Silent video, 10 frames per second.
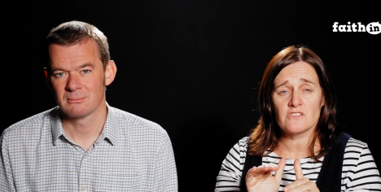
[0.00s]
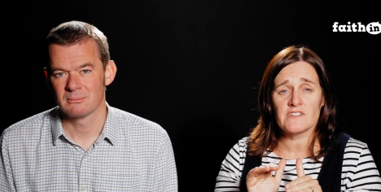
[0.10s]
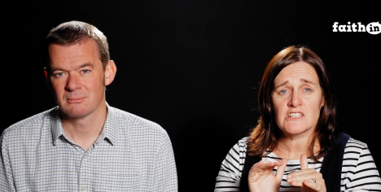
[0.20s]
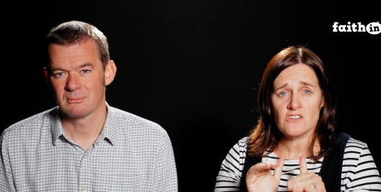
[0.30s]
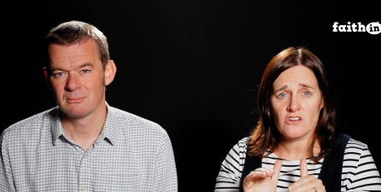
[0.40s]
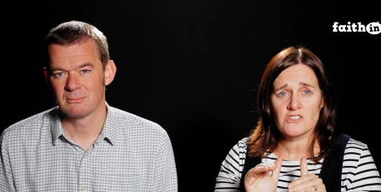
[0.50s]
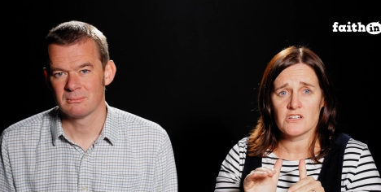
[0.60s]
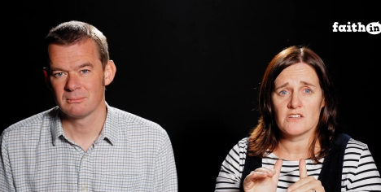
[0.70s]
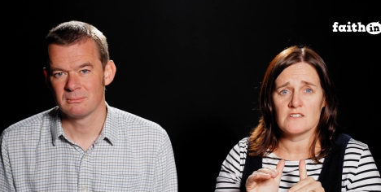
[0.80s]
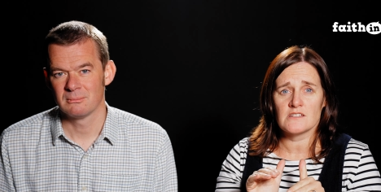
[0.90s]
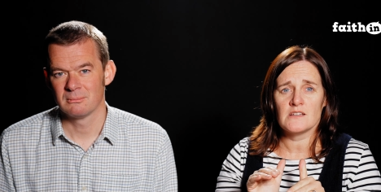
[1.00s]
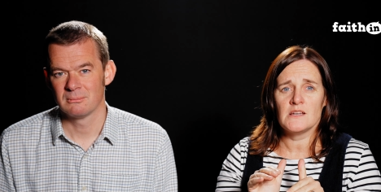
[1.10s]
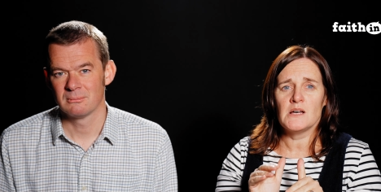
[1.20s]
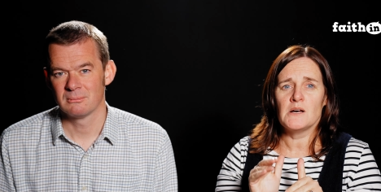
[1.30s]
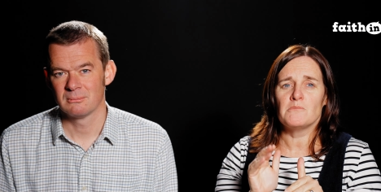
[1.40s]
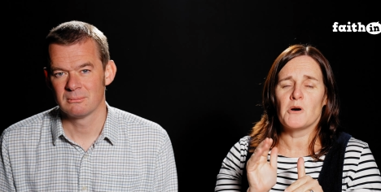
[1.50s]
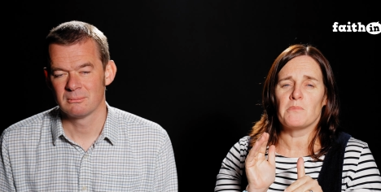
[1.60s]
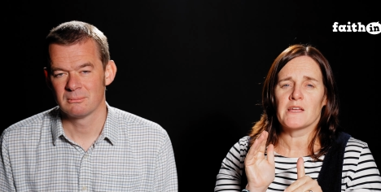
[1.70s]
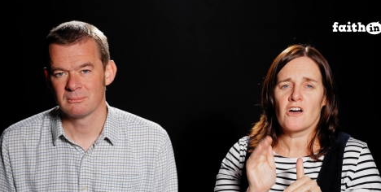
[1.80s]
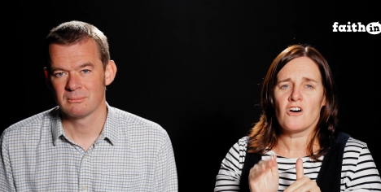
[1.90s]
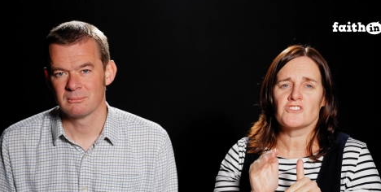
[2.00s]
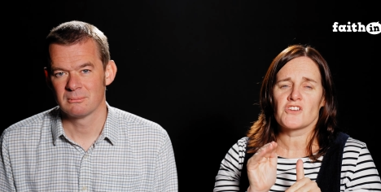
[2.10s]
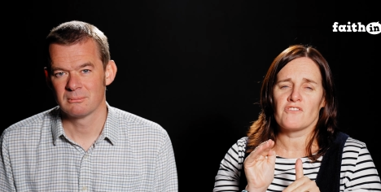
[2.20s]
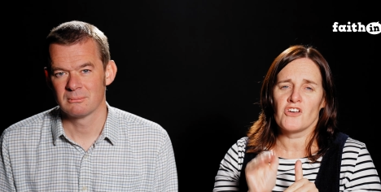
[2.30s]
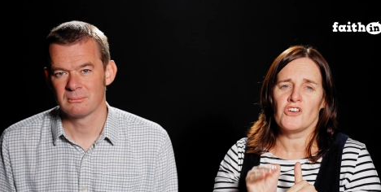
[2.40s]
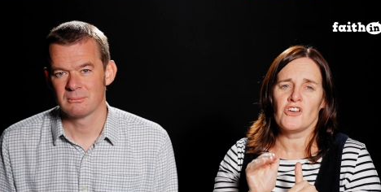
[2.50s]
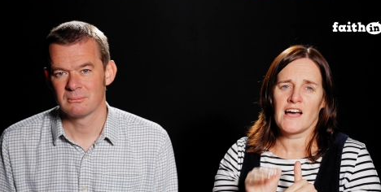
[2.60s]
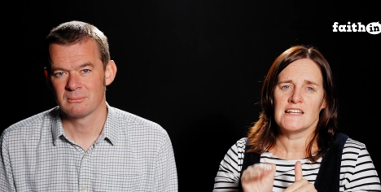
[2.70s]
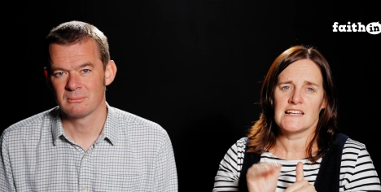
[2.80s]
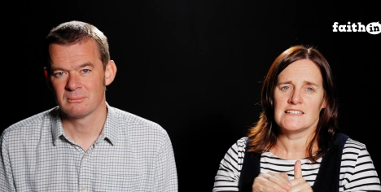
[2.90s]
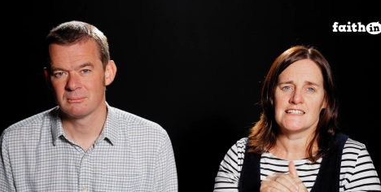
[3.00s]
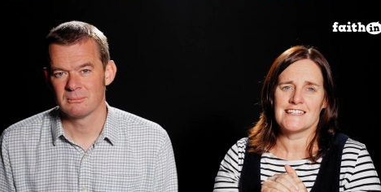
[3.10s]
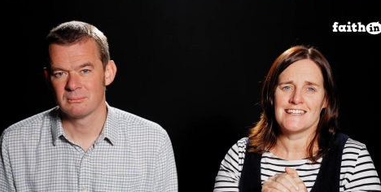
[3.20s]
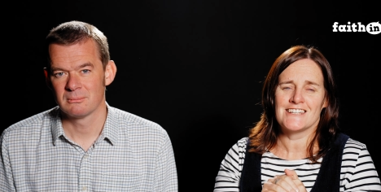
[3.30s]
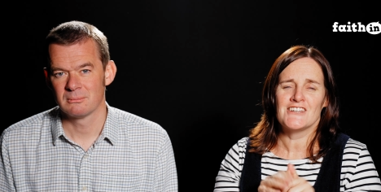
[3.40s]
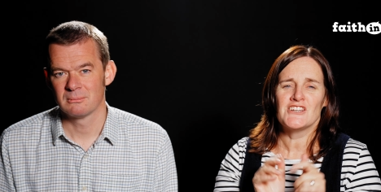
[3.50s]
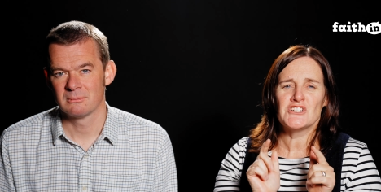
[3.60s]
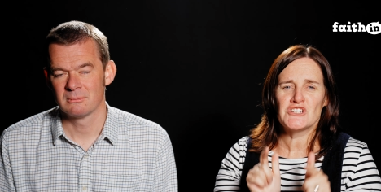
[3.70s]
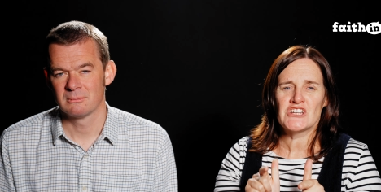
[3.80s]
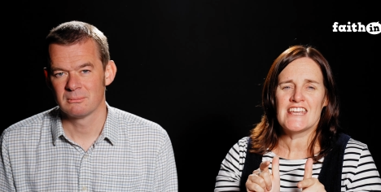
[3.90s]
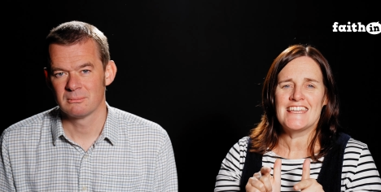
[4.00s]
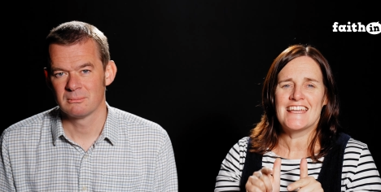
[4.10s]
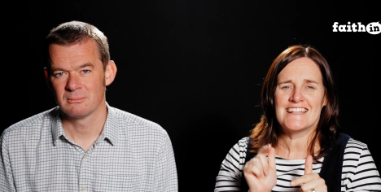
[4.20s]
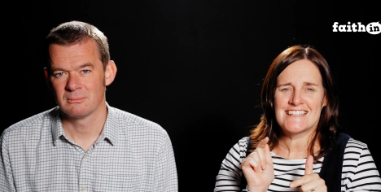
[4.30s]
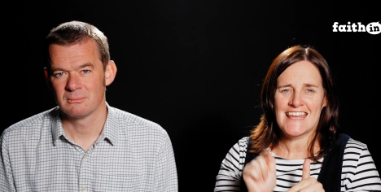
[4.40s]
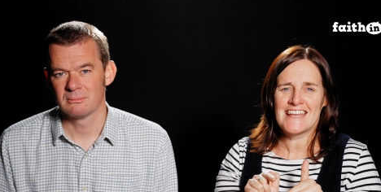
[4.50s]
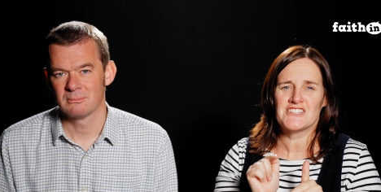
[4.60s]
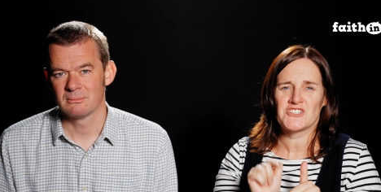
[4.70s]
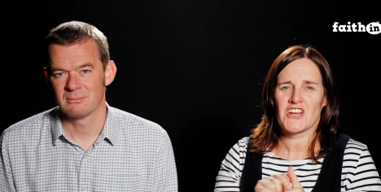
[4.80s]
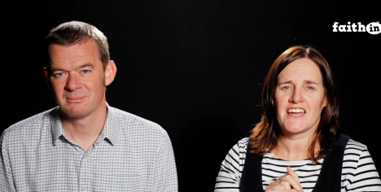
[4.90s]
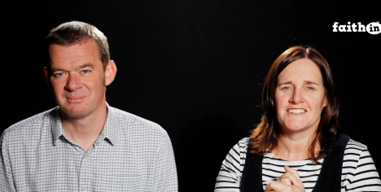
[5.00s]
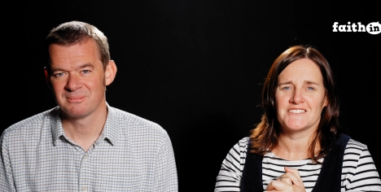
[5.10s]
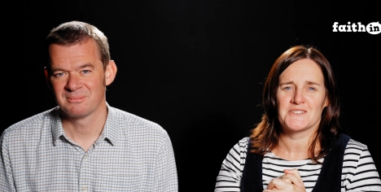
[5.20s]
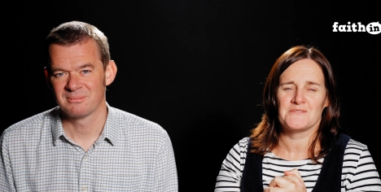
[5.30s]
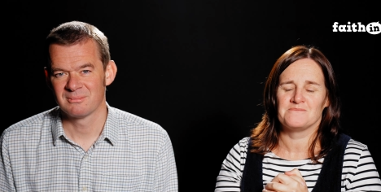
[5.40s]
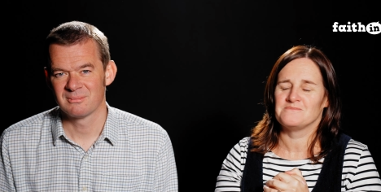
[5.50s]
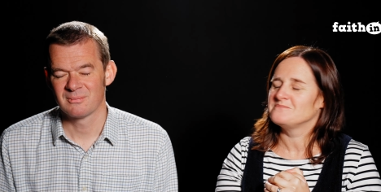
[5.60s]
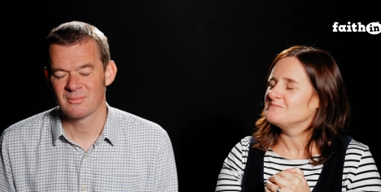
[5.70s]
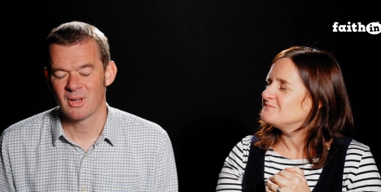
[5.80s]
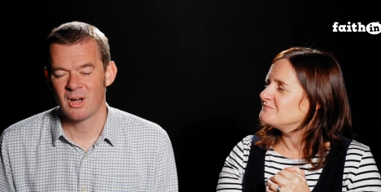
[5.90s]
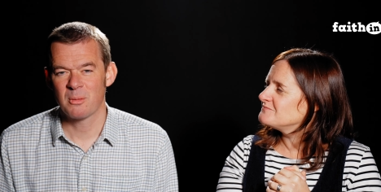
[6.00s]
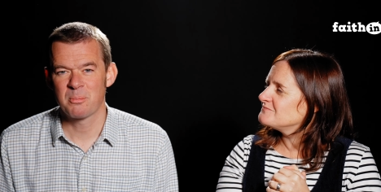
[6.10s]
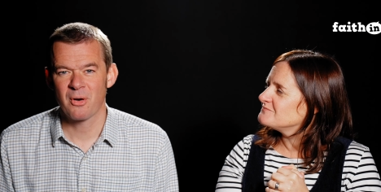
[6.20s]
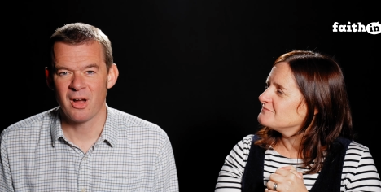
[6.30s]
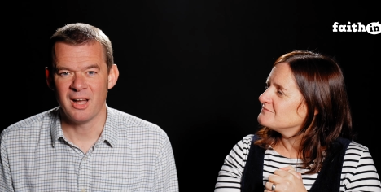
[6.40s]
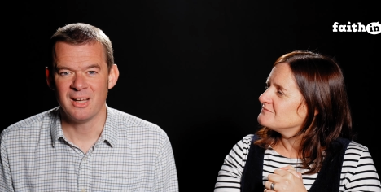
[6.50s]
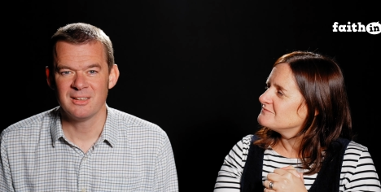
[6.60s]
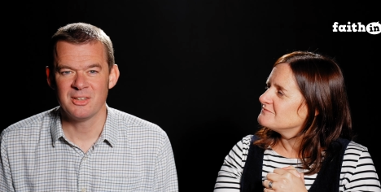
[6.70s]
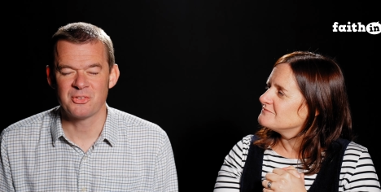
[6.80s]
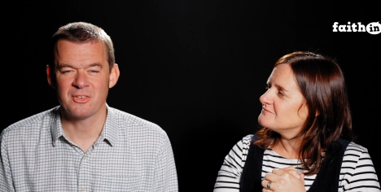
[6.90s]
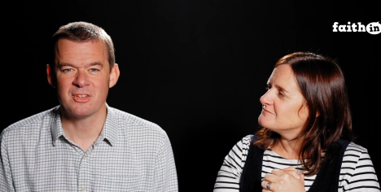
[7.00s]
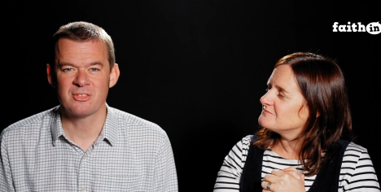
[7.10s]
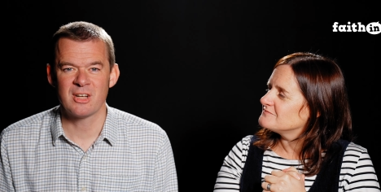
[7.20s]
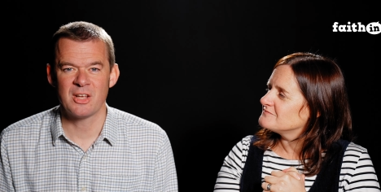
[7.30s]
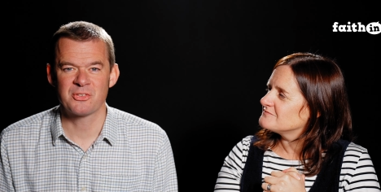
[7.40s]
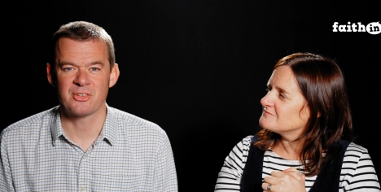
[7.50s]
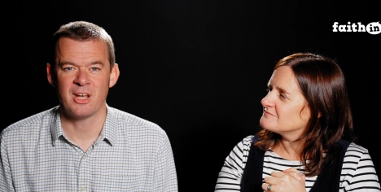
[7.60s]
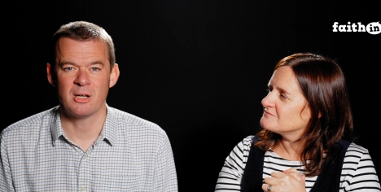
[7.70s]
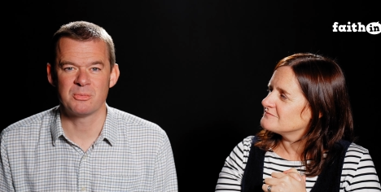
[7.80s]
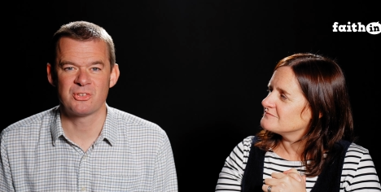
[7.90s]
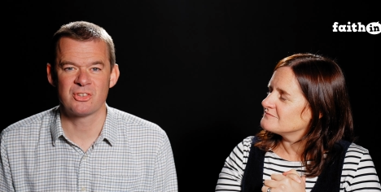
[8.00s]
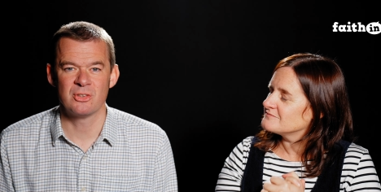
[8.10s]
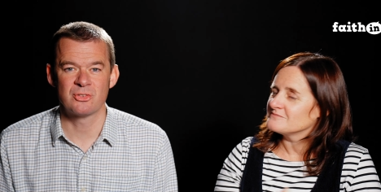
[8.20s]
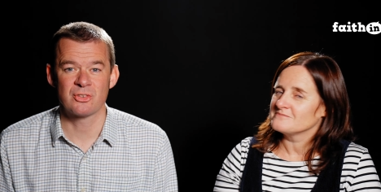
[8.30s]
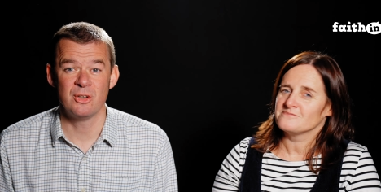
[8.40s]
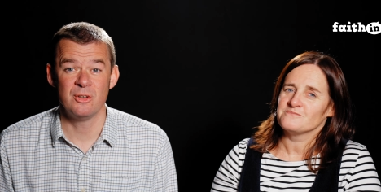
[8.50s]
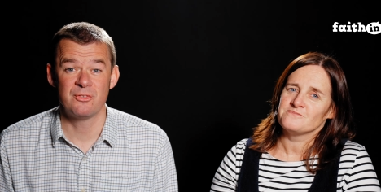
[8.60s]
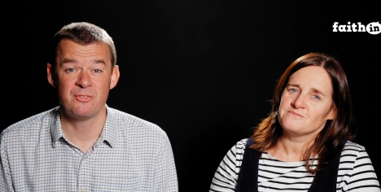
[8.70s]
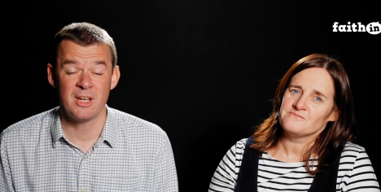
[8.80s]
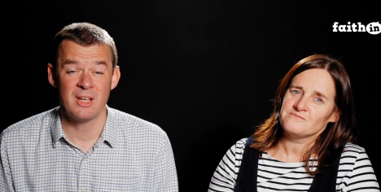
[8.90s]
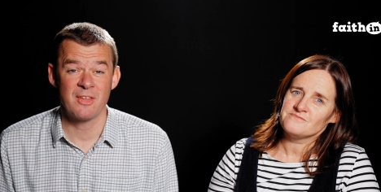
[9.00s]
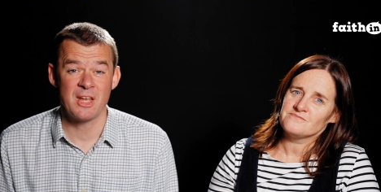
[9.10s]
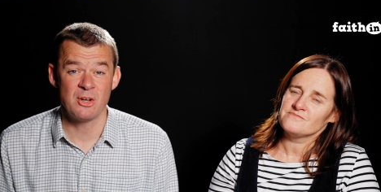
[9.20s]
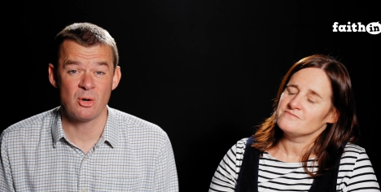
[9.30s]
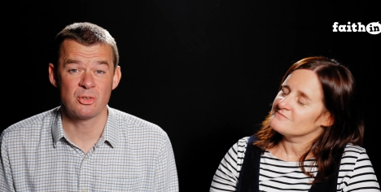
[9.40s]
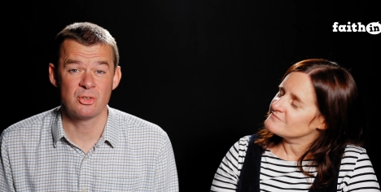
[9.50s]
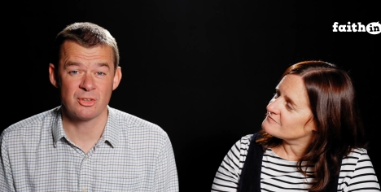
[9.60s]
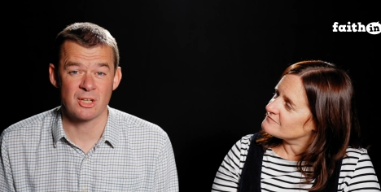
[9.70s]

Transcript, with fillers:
Speaker 1: love is not earned, but because of her identity. She is his child.
Speaker 2: Our prayer is that this lesson helps children who fear they're not good